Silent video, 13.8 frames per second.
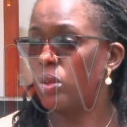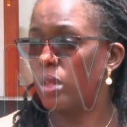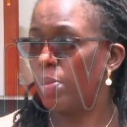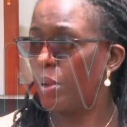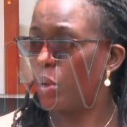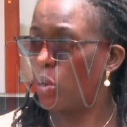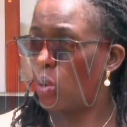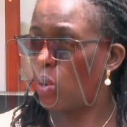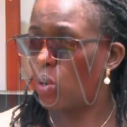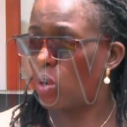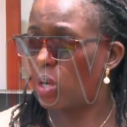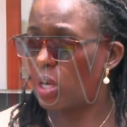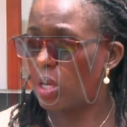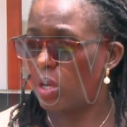to the Penal
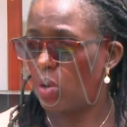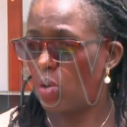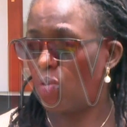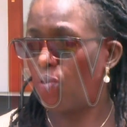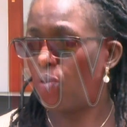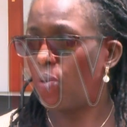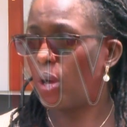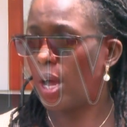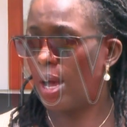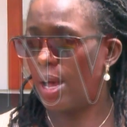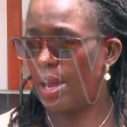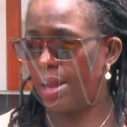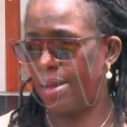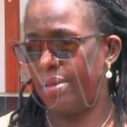Code of
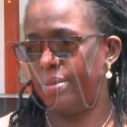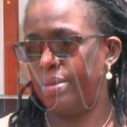Uganda.